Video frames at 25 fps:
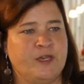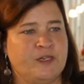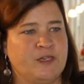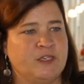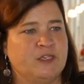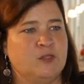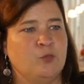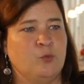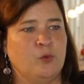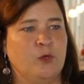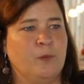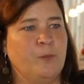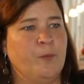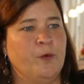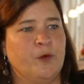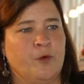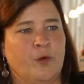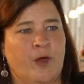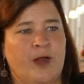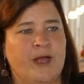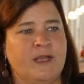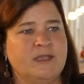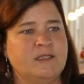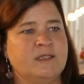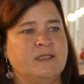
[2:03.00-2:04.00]
patients will
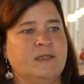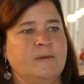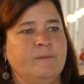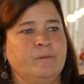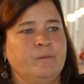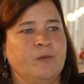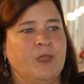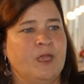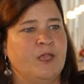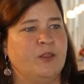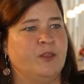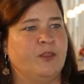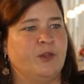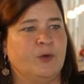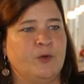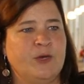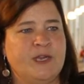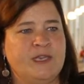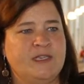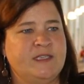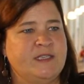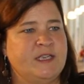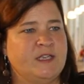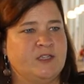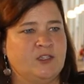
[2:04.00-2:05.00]
progress in
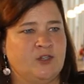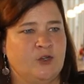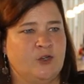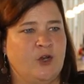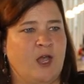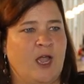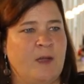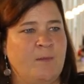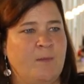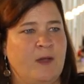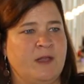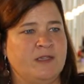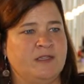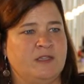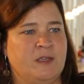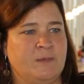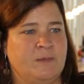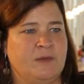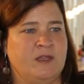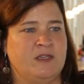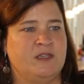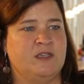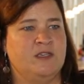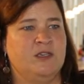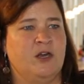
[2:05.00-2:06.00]
3, 6, or 9 months
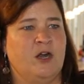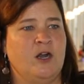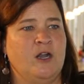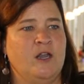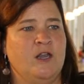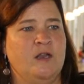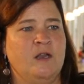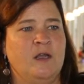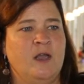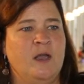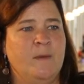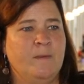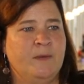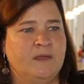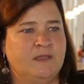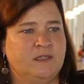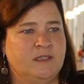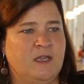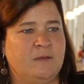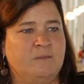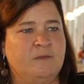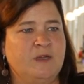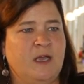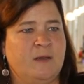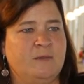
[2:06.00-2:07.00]
and be started, but
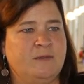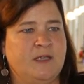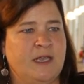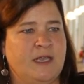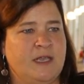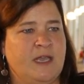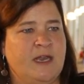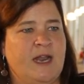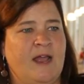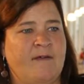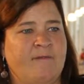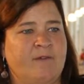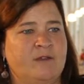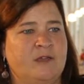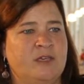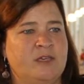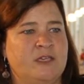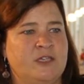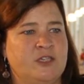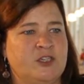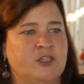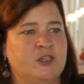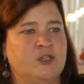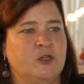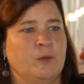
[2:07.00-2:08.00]
sometimes they can have an
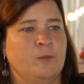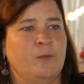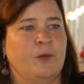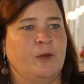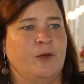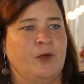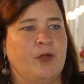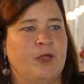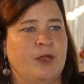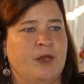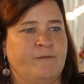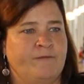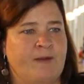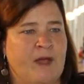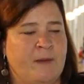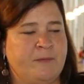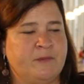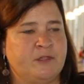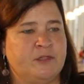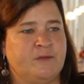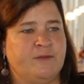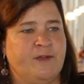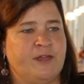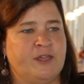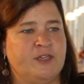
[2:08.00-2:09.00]
additional period of
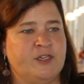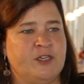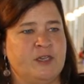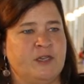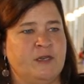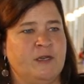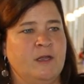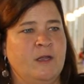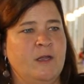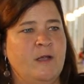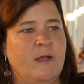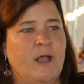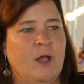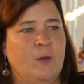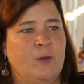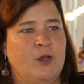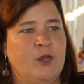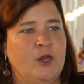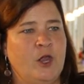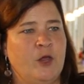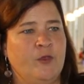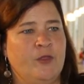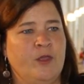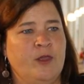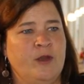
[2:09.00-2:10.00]
observation. We
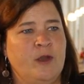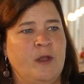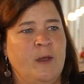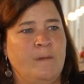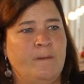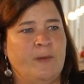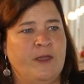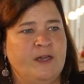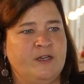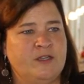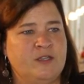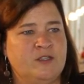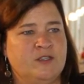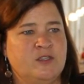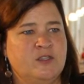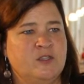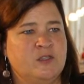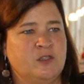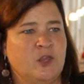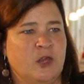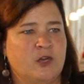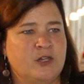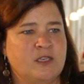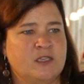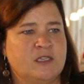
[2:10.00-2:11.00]
know that patients
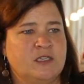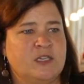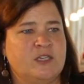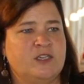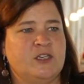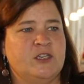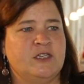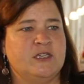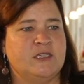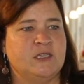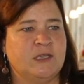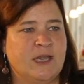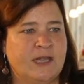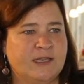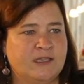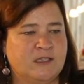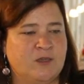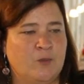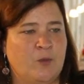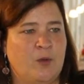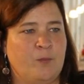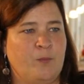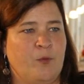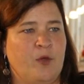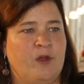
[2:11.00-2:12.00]
whose largest lesion is less
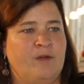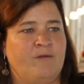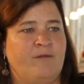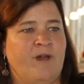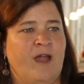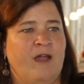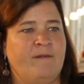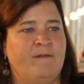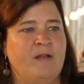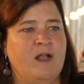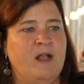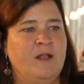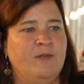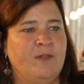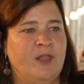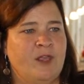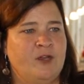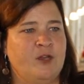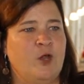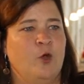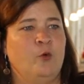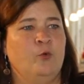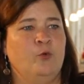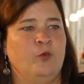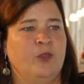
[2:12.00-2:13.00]
than 1.5, they
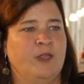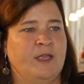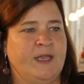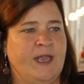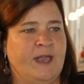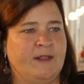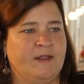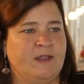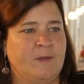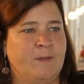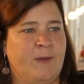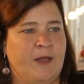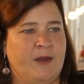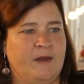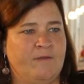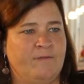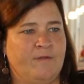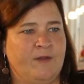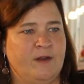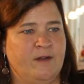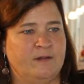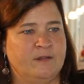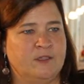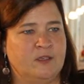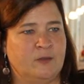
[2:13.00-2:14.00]
don't really get the
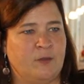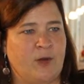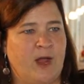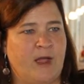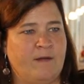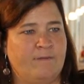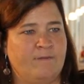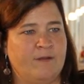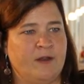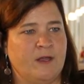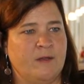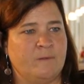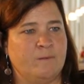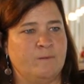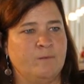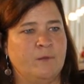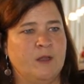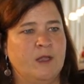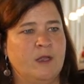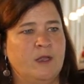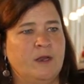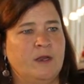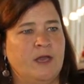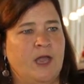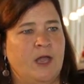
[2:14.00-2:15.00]
benefit of sorafenib.
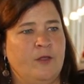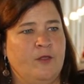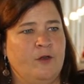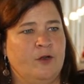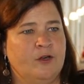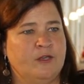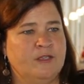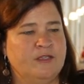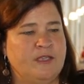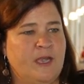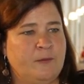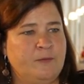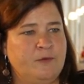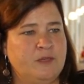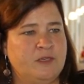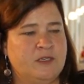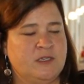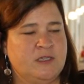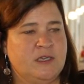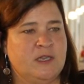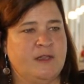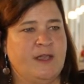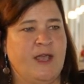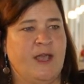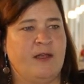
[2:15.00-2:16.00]
Now, there are
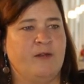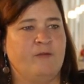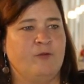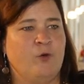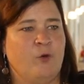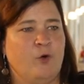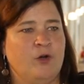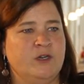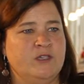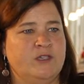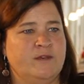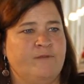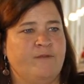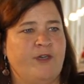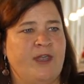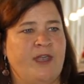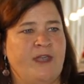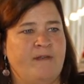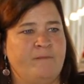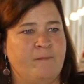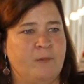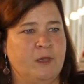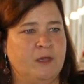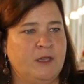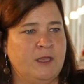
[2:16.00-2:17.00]
exceptions to that, of course, if they
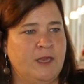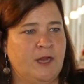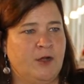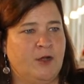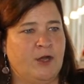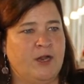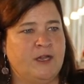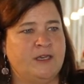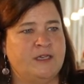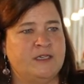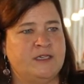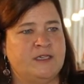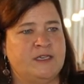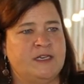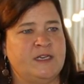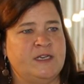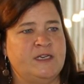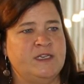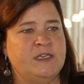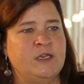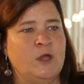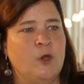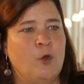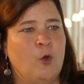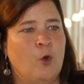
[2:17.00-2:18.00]
have miliary
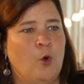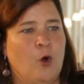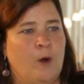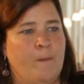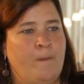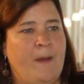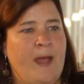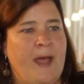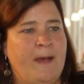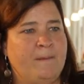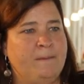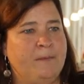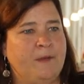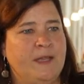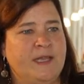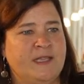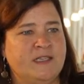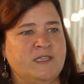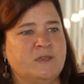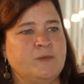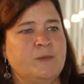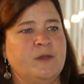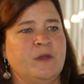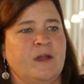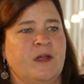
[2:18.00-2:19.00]
disease or bad
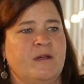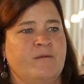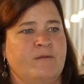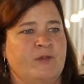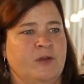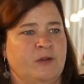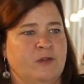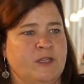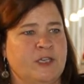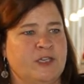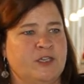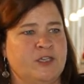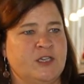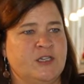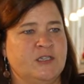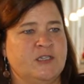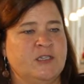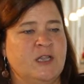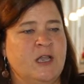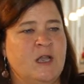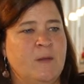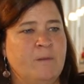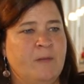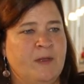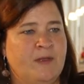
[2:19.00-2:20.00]
placement of their
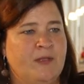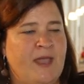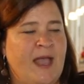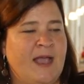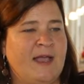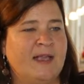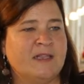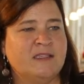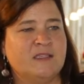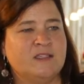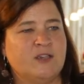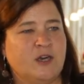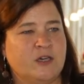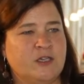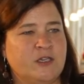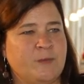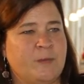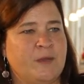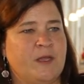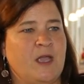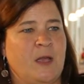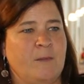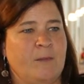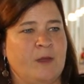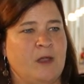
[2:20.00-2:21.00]
lesions, but that can start to
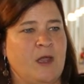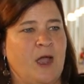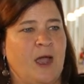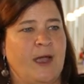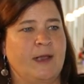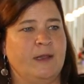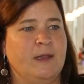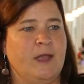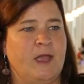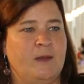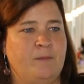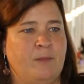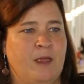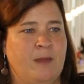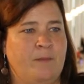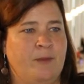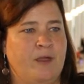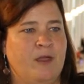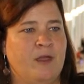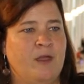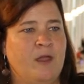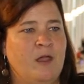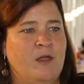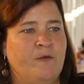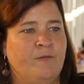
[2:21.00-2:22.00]
become a guideline
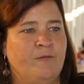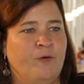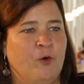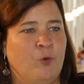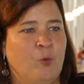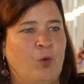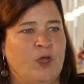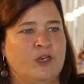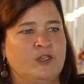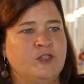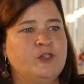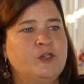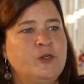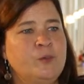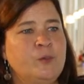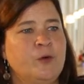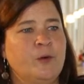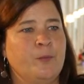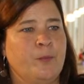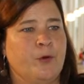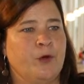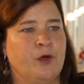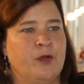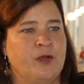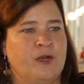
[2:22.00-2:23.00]
maybe for what
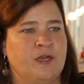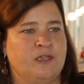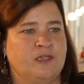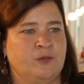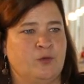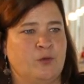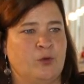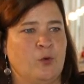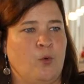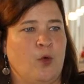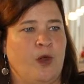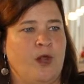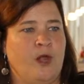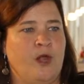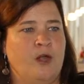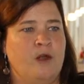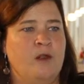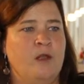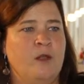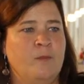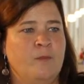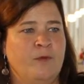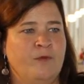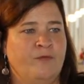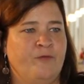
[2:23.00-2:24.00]
tumor burden is required
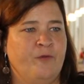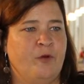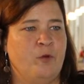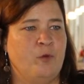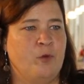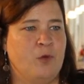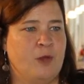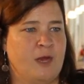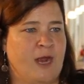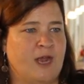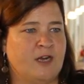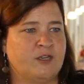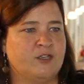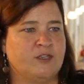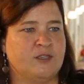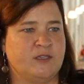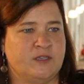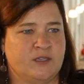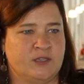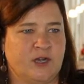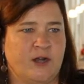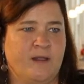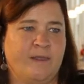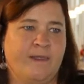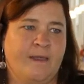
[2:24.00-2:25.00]
before we would actually
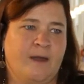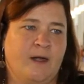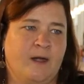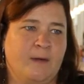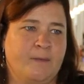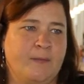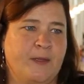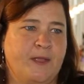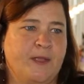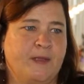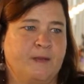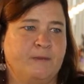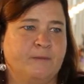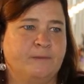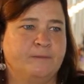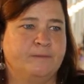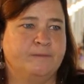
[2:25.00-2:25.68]
start therapy.